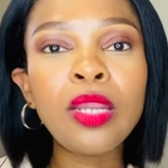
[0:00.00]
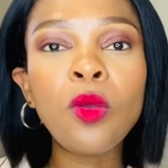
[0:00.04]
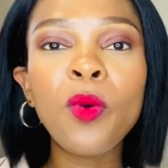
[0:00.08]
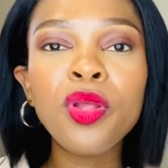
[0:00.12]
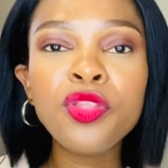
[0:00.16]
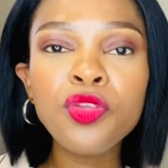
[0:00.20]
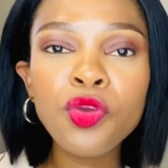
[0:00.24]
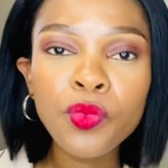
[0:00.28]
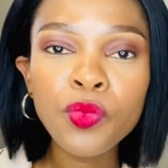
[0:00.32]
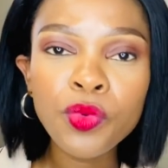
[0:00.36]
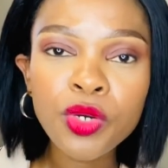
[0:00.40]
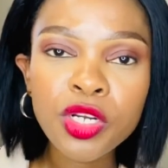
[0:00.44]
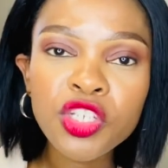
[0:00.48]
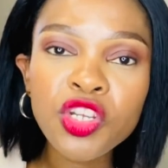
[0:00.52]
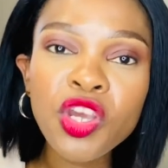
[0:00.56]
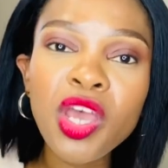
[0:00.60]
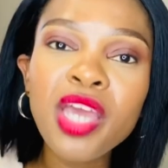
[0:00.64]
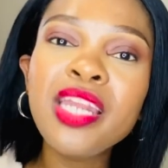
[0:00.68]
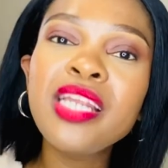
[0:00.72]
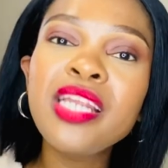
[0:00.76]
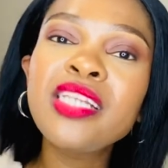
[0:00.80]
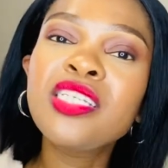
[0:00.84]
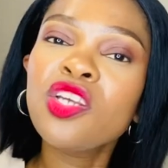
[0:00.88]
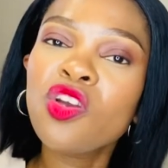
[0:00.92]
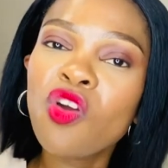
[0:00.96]
When you return
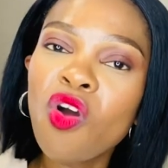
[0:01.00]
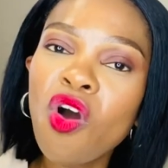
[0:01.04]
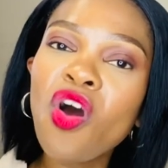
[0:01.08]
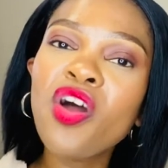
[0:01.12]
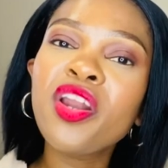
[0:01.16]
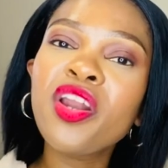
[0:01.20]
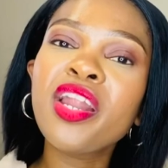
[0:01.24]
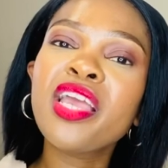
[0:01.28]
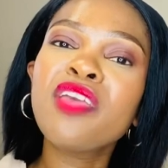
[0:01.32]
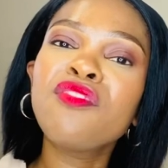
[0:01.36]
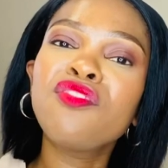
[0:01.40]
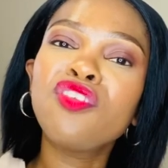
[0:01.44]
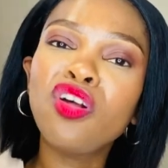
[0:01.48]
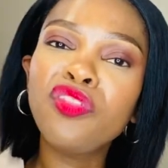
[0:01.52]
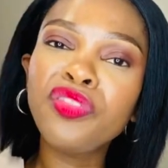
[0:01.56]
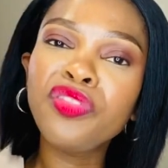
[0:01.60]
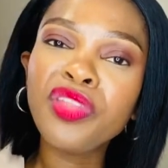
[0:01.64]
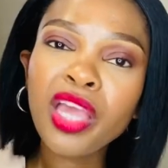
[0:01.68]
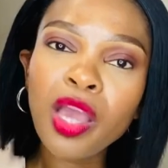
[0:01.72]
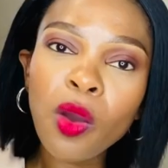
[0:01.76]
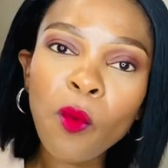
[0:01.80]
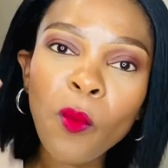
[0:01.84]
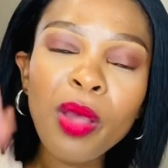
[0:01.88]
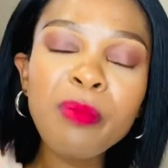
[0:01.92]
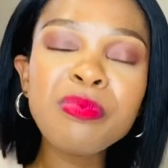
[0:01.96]
it, ikhona even on
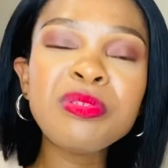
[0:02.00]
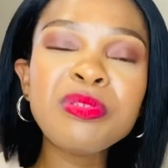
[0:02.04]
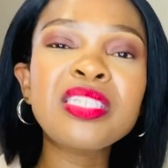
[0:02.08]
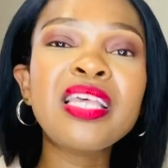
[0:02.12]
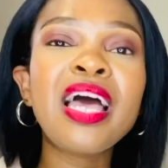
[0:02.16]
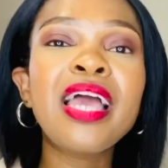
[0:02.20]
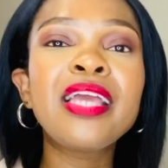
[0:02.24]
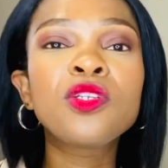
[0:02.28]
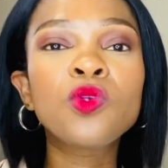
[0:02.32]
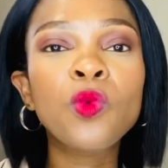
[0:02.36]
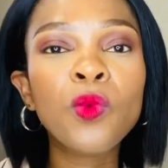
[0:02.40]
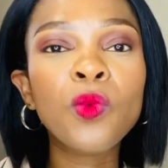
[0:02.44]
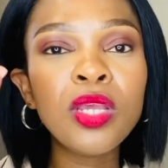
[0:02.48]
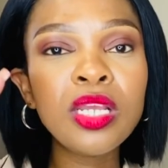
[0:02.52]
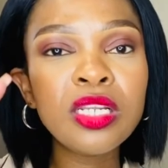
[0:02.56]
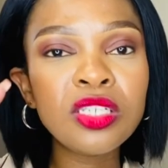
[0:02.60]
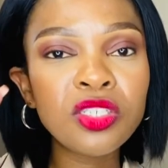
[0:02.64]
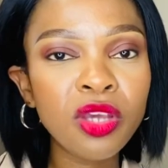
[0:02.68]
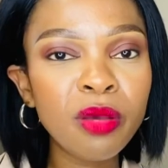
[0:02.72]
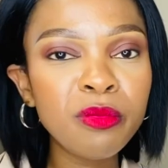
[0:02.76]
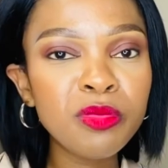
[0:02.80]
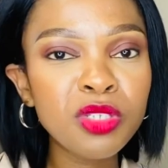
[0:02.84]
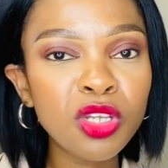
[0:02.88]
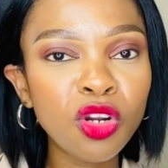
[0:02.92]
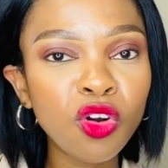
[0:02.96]
their website kwi
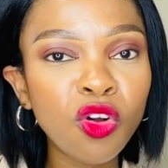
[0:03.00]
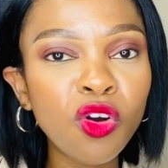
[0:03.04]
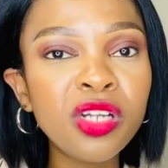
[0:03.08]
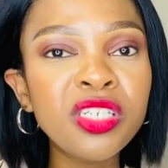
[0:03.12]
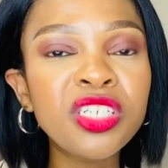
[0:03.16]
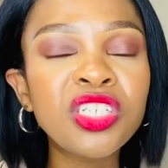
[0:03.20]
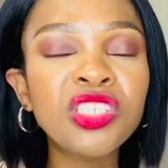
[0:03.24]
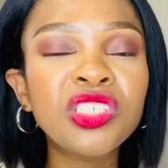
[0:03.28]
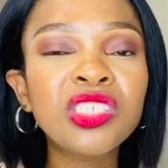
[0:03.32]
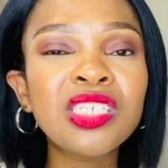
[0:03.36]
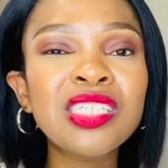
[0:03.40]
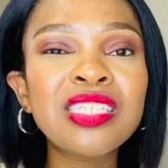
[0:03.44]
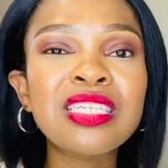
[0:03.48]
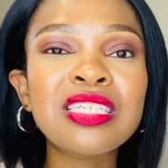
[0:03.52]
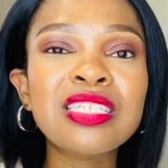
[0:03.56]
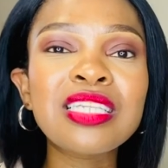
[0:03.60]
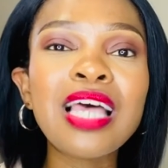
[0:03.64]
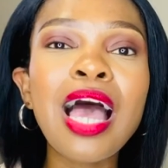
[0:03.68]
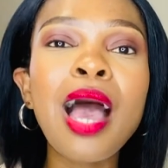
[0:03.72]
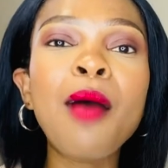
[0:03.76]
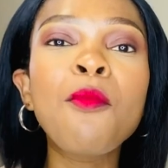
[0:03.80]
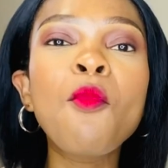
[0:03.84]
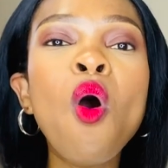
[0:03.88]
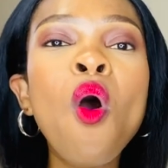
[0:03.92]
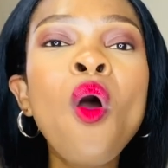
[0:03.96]
terms and conditions
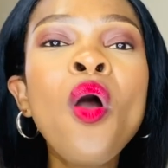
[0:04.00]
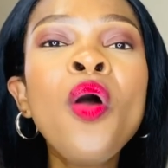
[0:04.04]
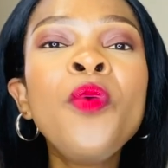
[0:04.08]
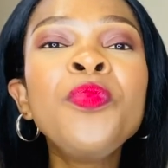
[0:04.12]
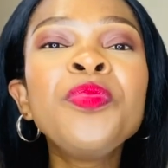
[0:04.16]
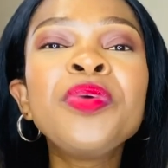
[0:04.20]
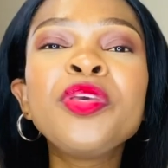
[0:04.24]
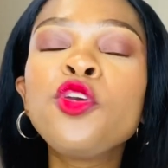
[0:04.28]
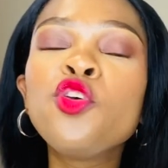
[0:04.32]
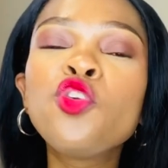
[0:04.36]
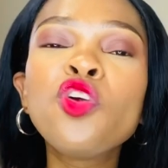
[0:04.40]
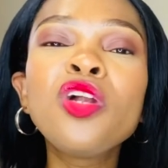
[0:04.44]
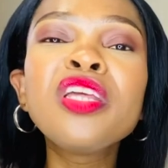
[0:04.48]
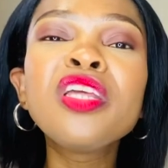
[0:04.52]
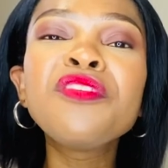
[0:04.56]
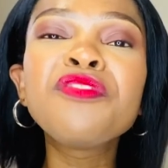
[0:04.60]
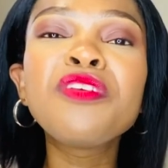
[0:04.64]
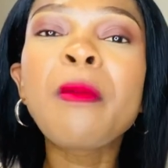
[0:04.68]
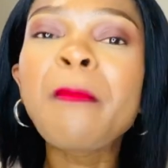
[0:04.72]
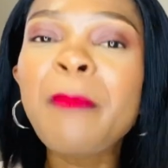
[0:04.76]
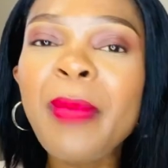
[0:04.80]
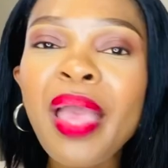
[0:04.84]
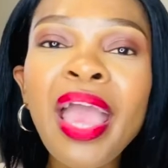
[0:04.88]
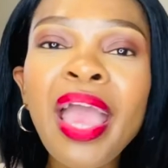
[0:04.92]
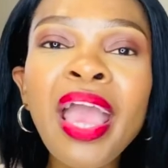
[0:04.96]
zabo, you don't
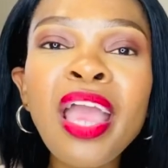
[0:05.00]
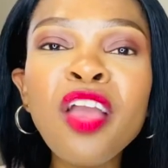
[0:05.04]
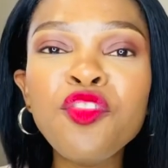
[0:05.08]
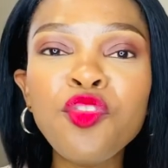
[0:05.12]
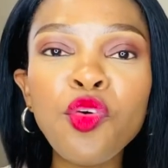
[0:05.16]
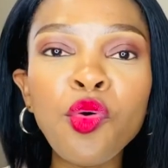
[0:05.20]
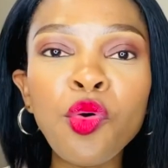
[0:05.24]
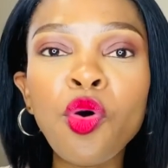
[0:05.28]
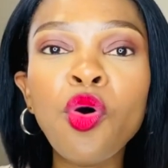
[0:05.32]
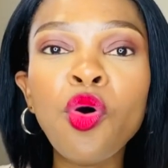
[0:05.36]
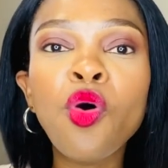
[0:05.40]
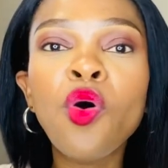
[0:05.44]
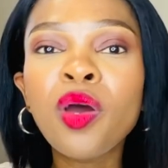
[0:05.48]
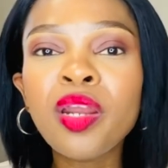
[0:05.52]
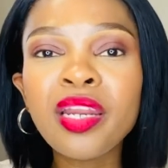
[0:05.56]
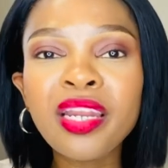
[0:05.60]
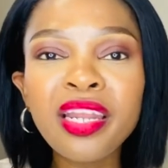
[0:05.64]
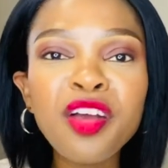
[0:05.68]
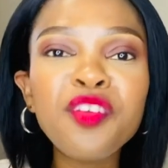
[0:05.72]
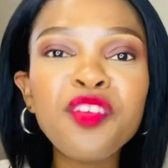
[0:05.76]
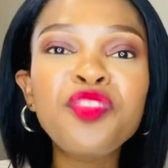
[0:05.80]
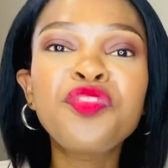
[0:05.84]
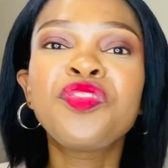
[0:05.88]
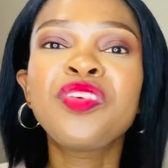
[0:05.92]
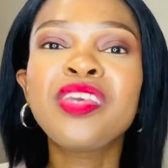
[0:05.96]
even pay for
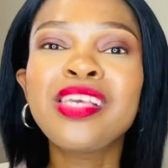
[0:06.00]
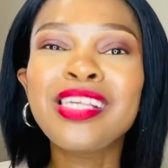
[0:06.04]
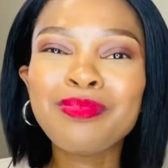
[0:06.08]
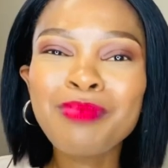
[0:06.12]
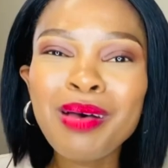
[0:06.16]
courier fees.